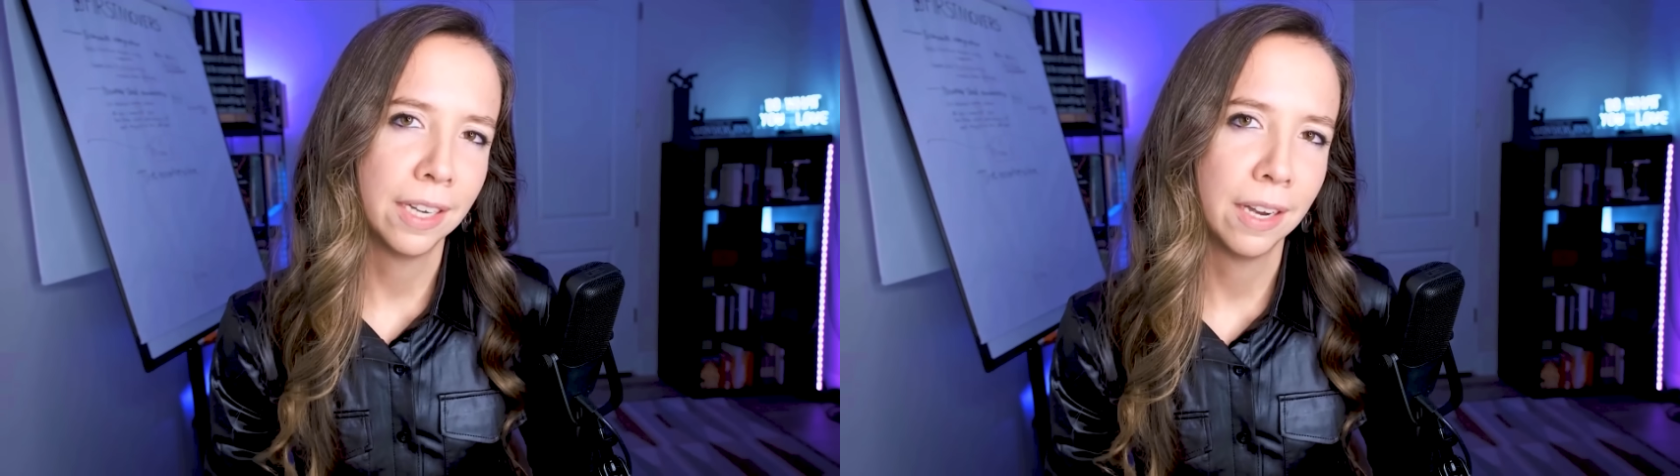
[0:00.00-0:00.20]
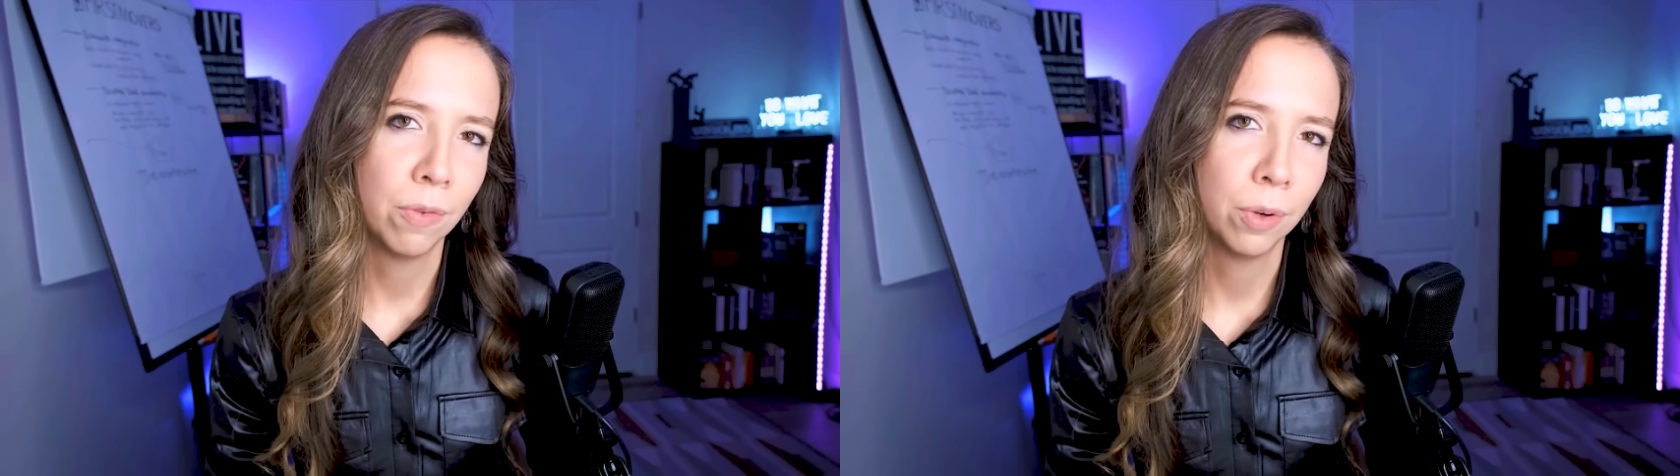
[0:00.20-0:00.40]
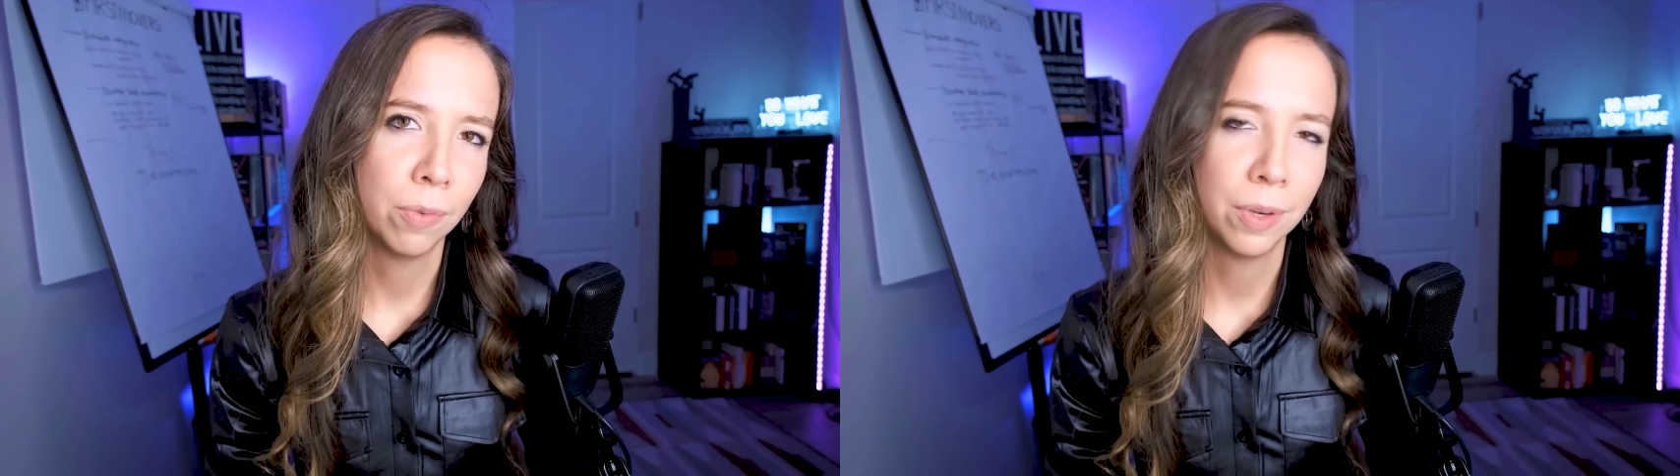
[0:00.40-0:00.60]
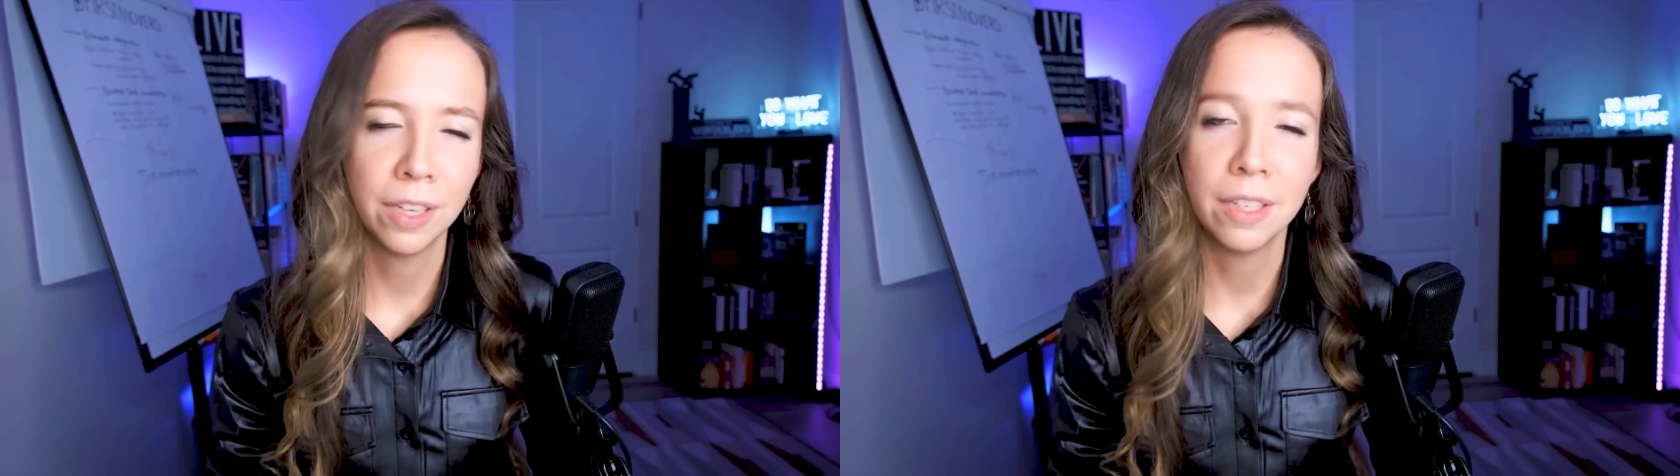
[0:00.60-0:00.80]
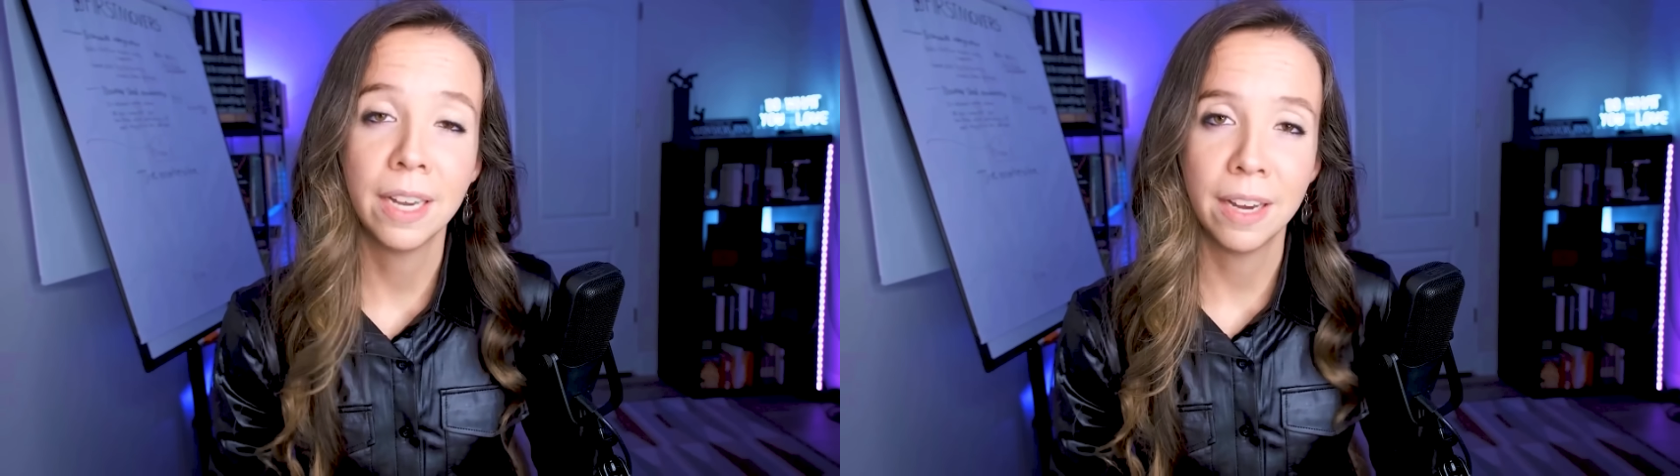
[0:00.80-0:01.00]
it will
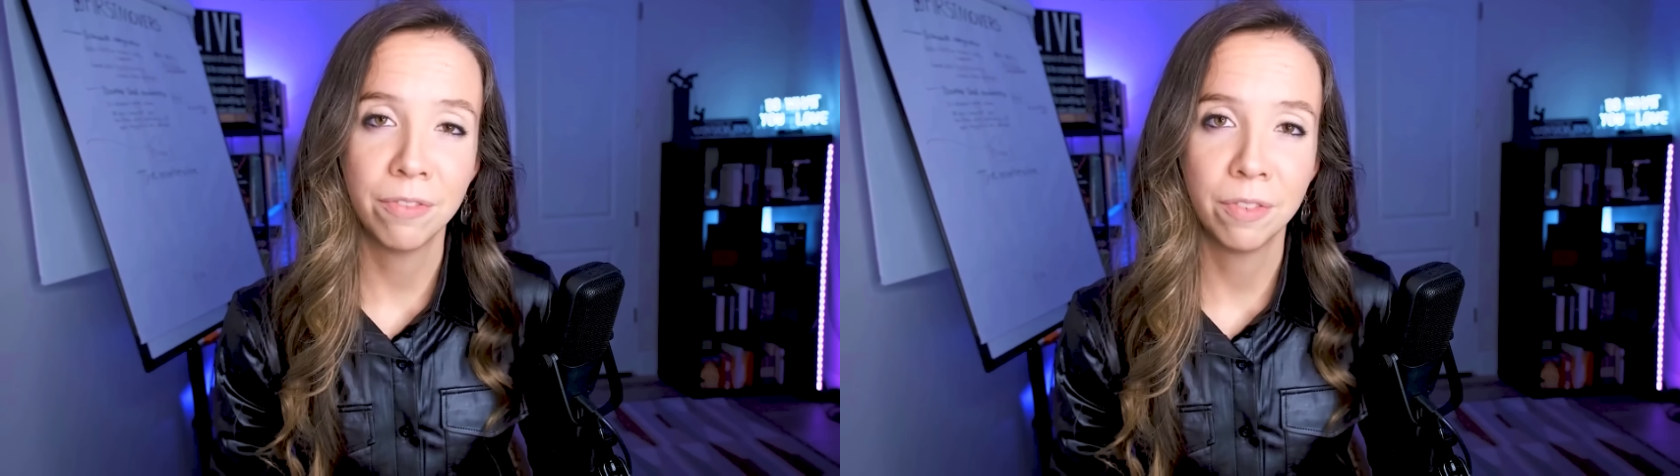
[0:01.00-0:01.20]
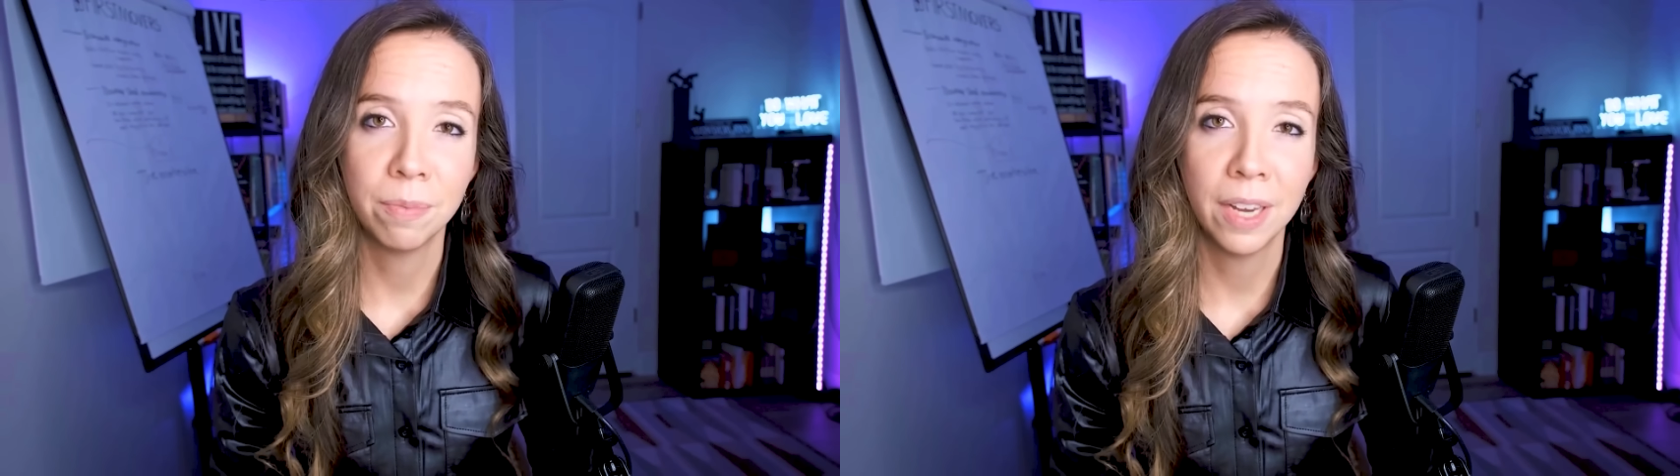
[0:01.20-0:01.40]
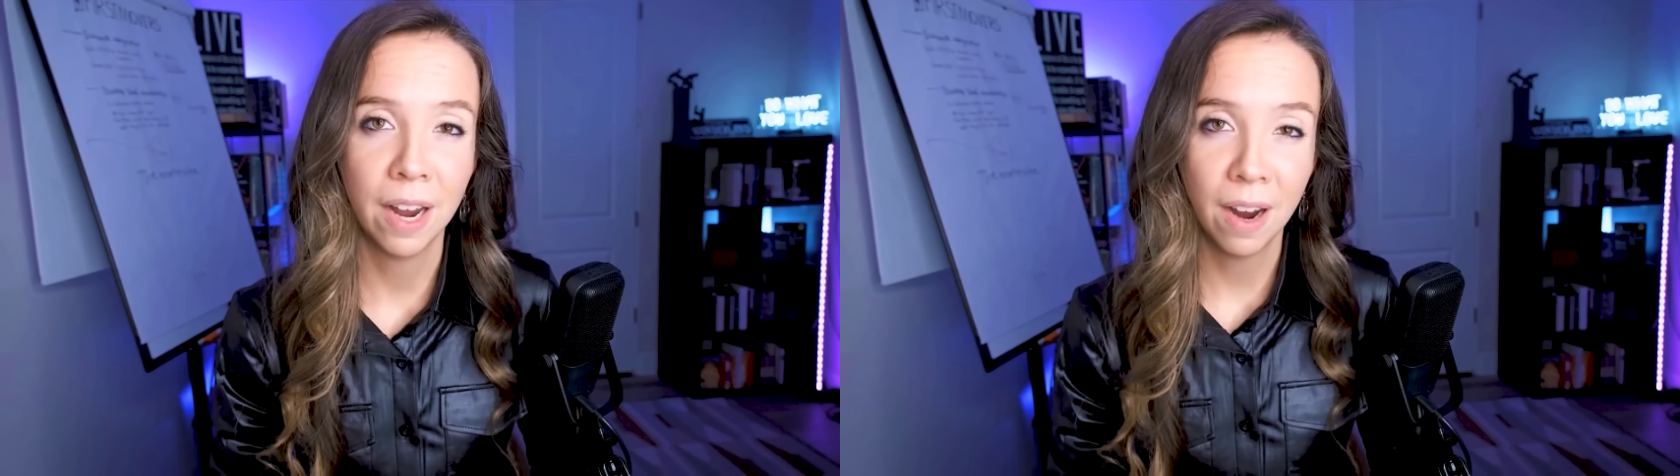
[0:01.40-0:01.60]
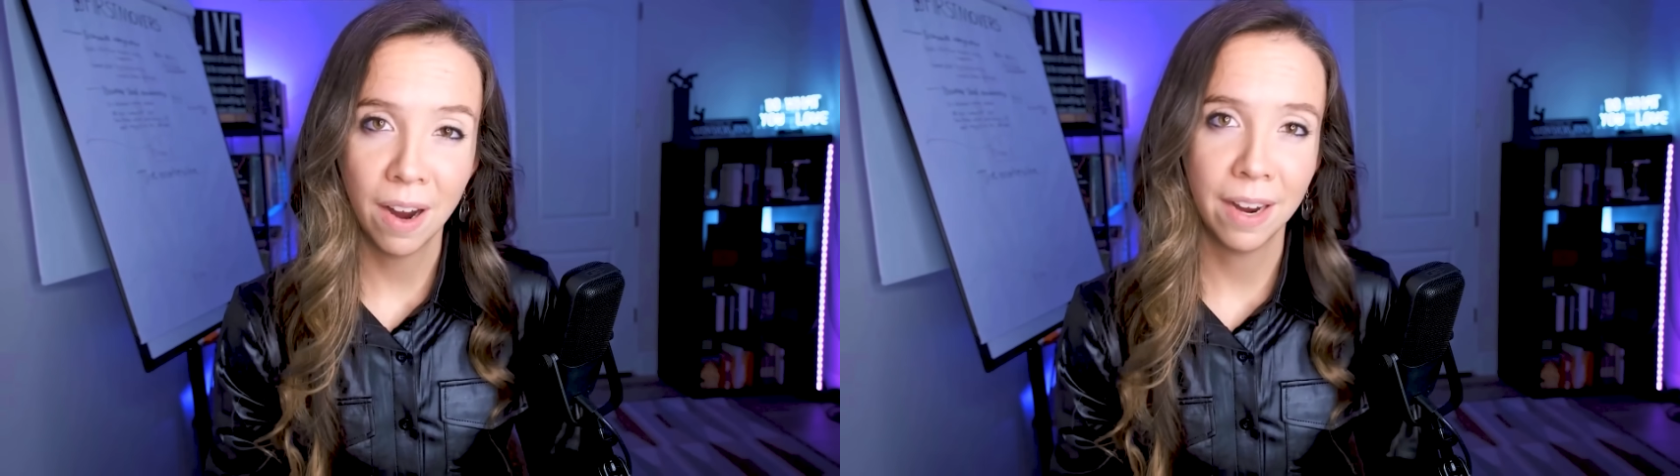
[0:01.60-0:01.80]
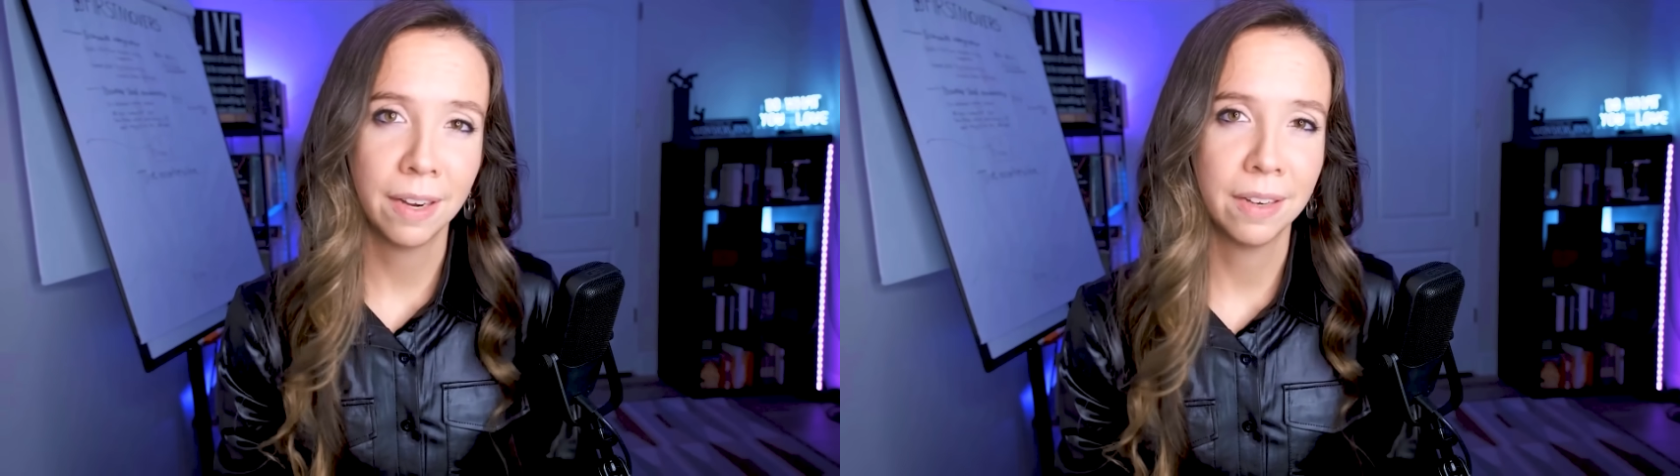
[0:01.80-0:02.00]
be left
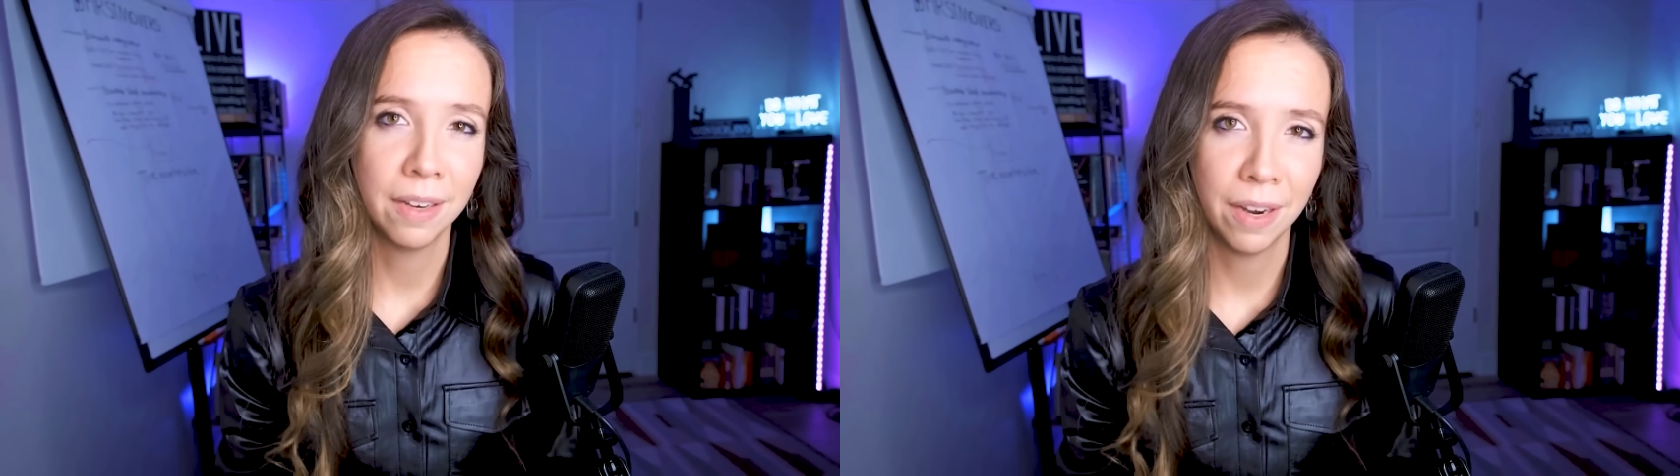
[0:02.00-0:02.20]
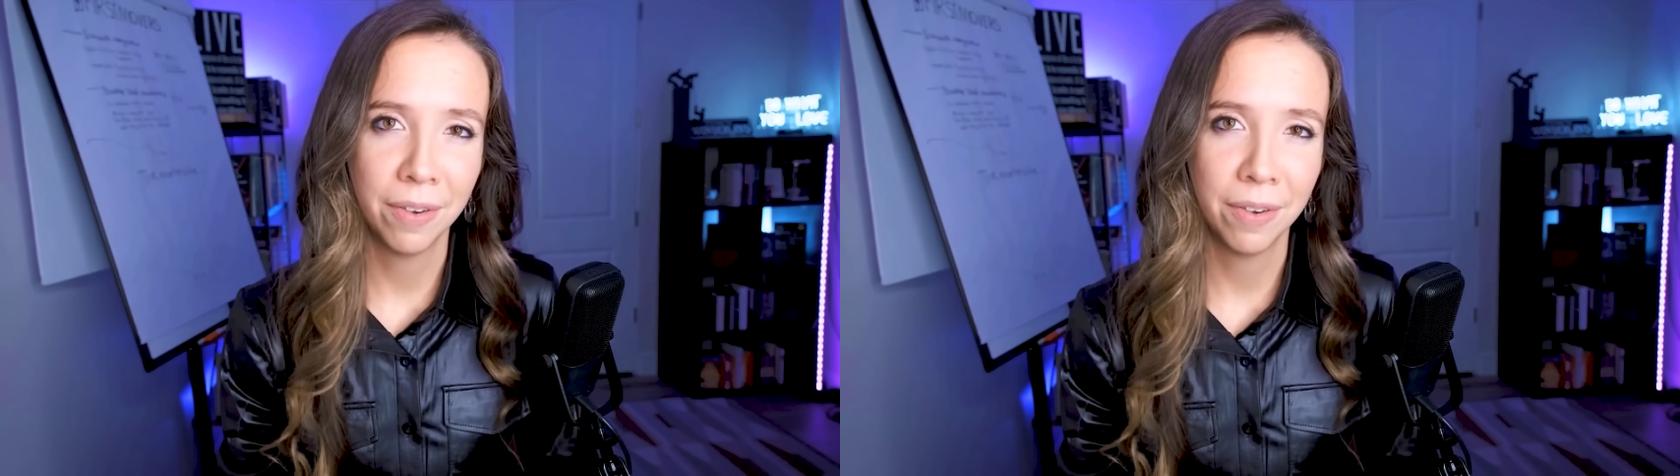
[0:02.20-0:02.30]
behind.